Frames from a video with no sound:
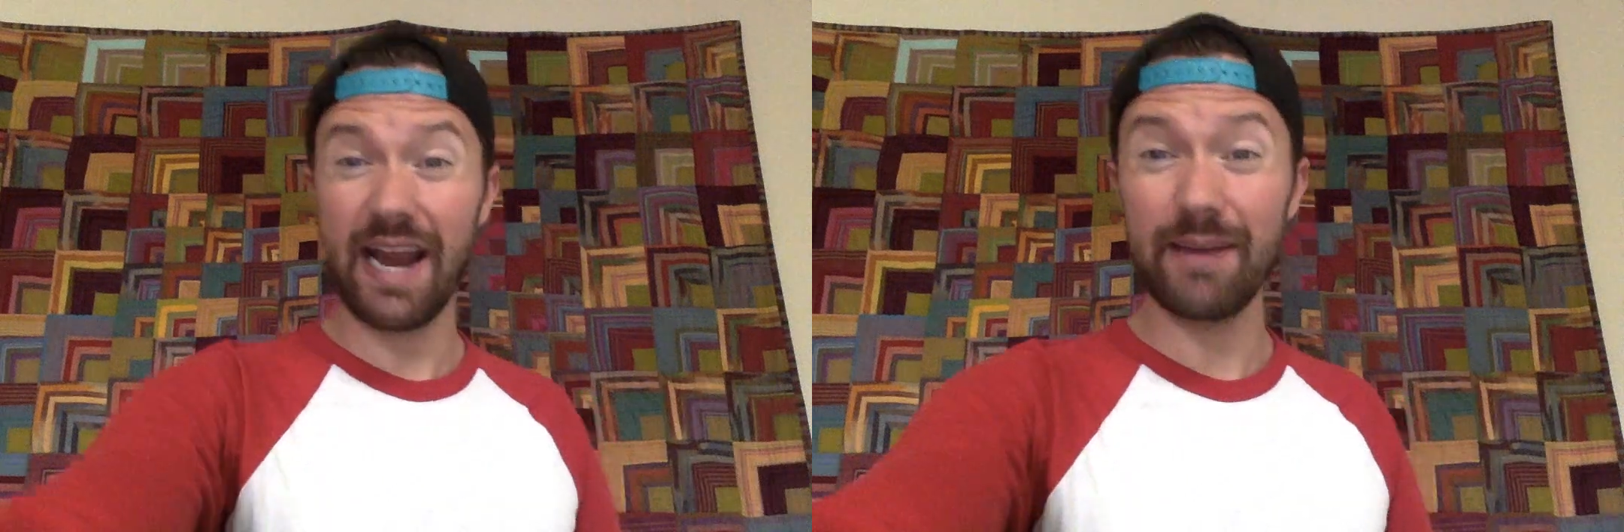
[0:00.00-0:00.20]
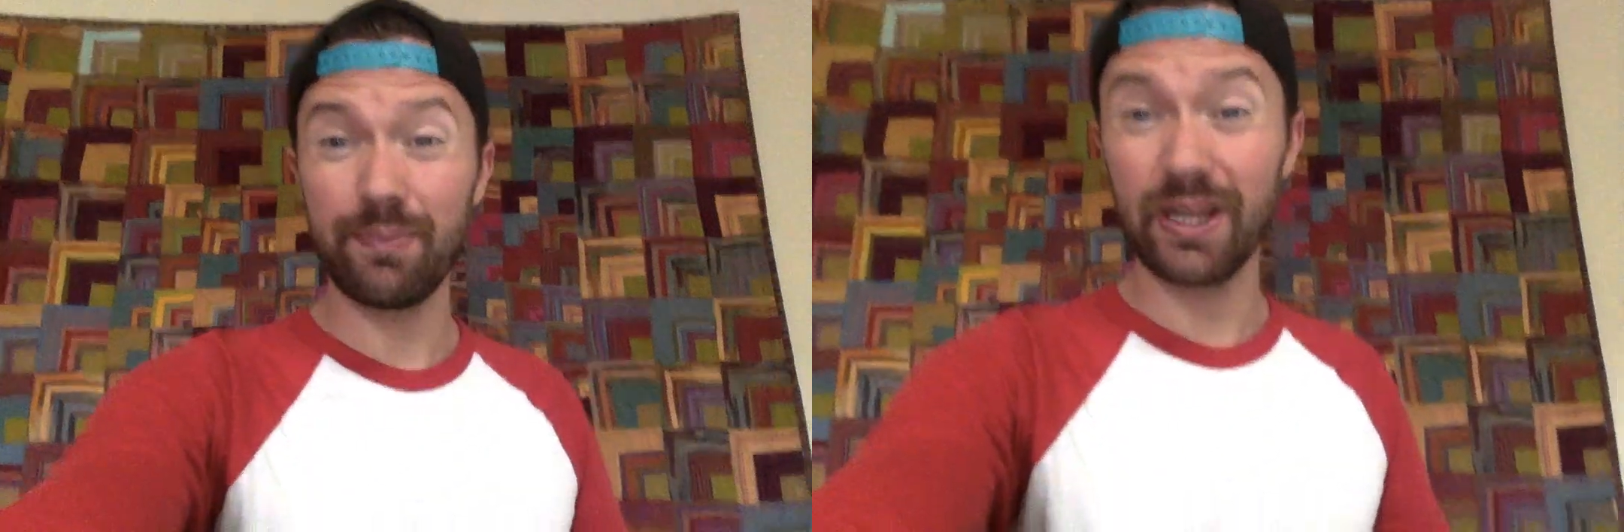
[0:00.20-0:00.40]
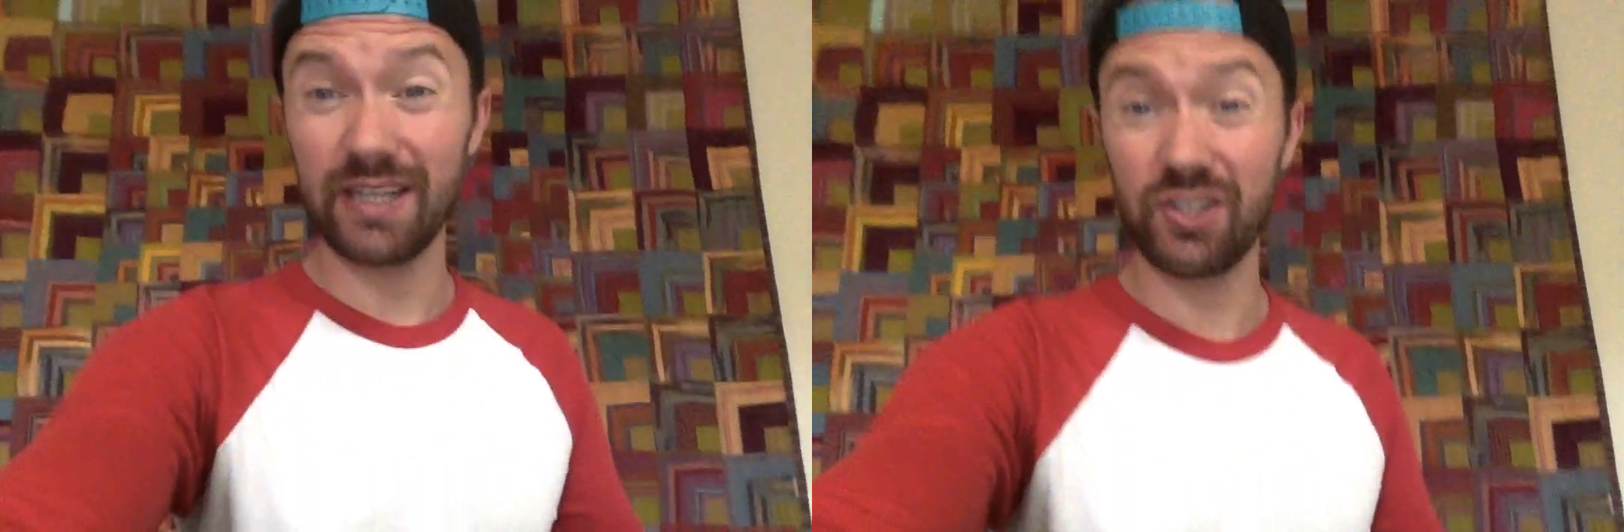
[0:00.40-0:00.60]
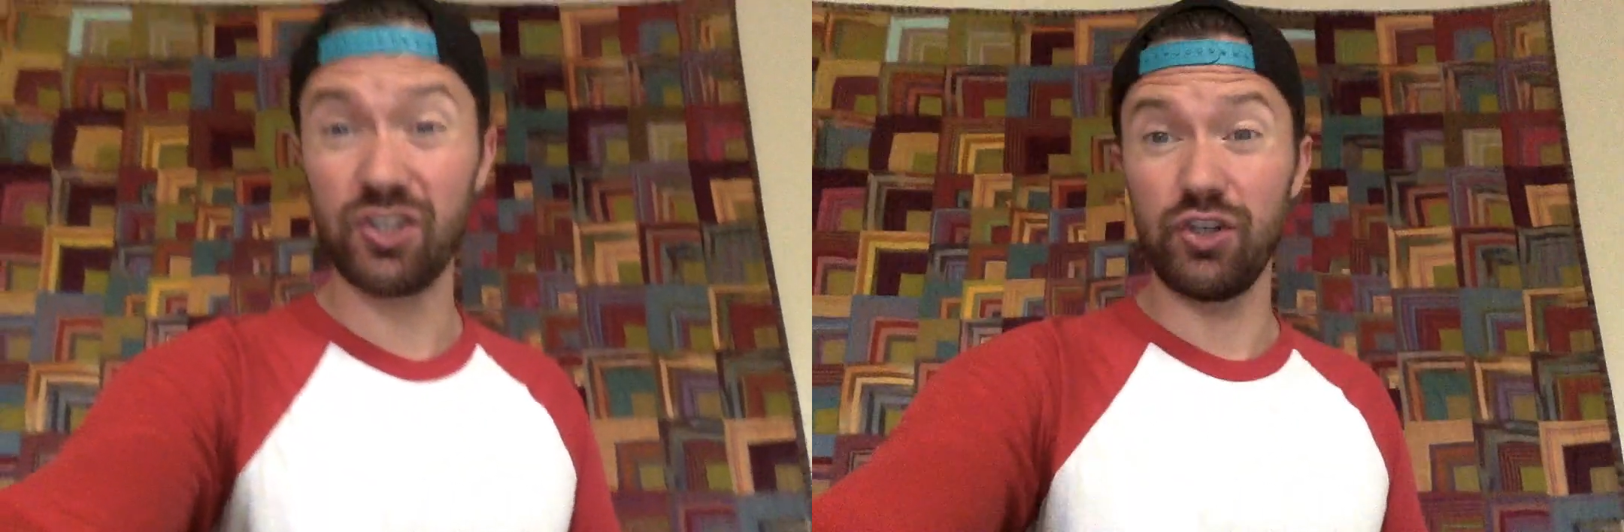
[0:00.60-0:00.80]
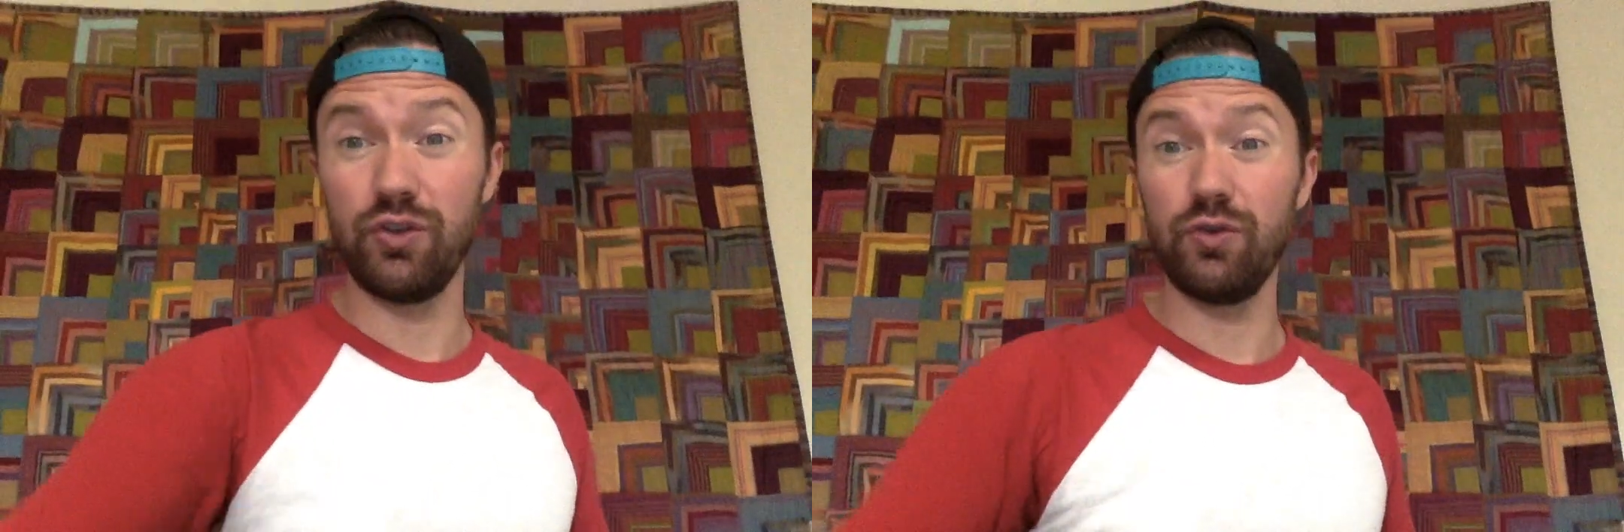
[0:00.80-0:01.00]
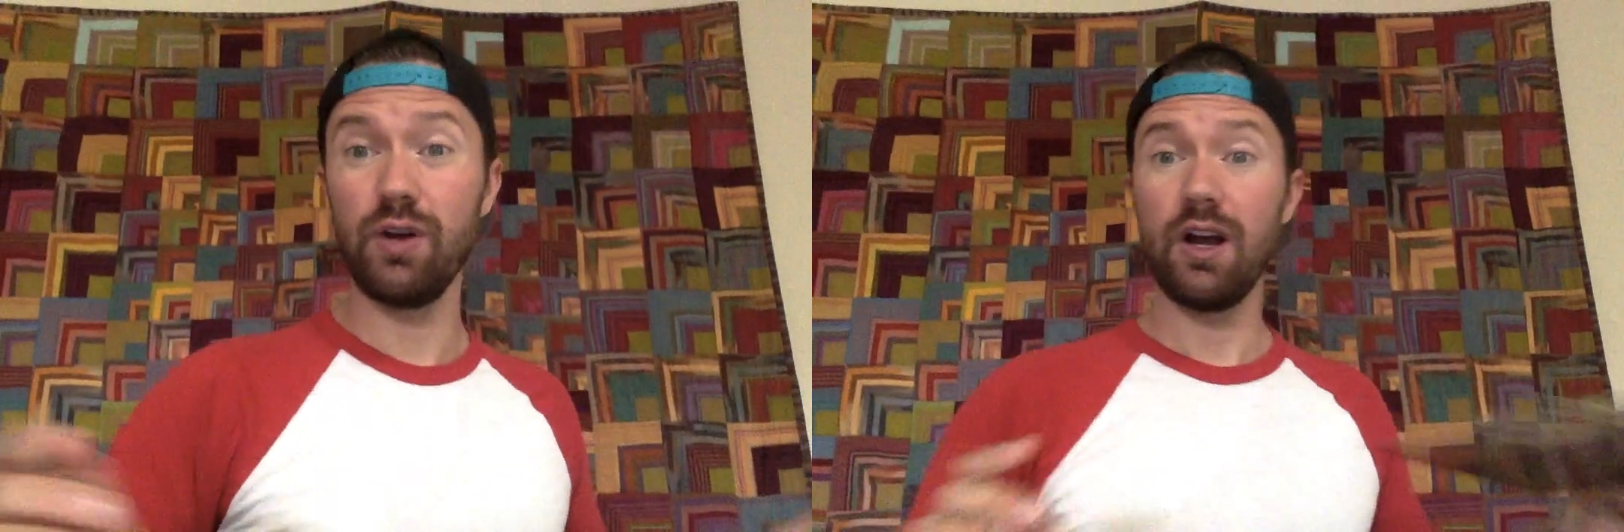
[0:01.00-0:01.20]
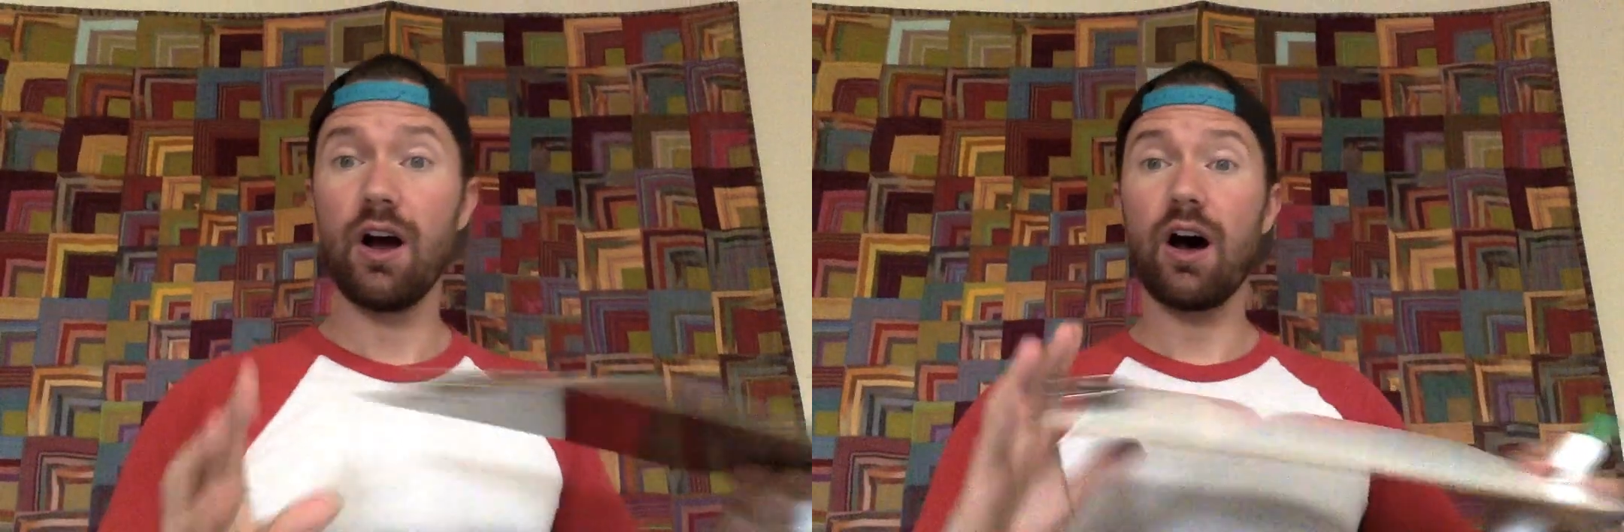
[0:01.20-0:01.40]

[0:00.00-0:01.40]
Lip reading: 8 plus 2,